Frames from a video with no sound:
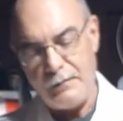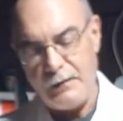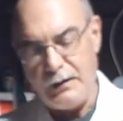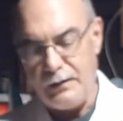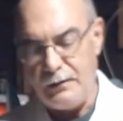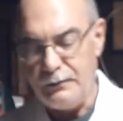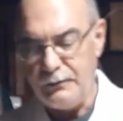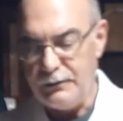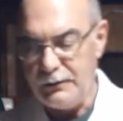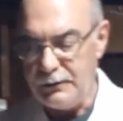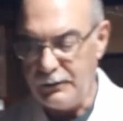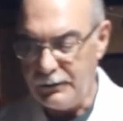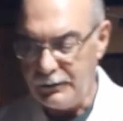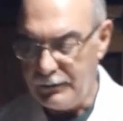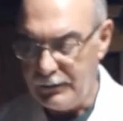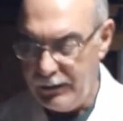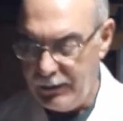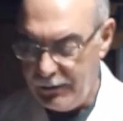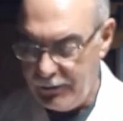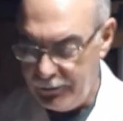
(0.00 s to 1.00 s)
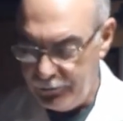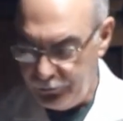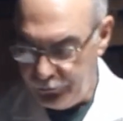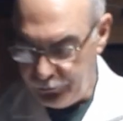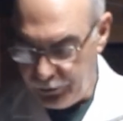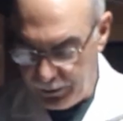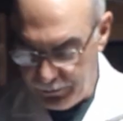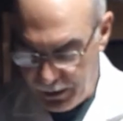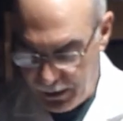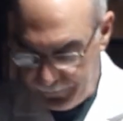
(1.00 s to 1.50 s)
Yeah, we're going to
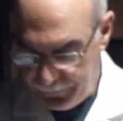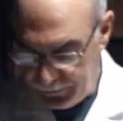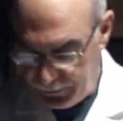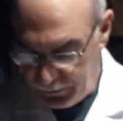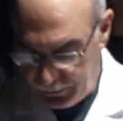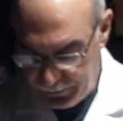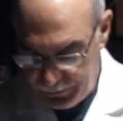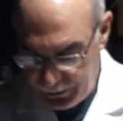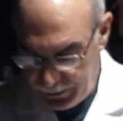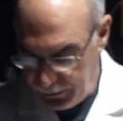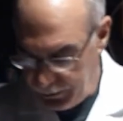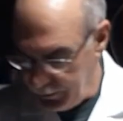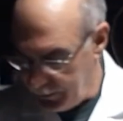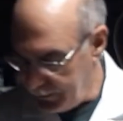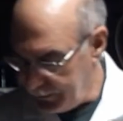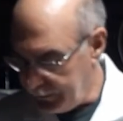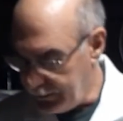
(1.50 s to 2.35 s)
trim off a little bit on this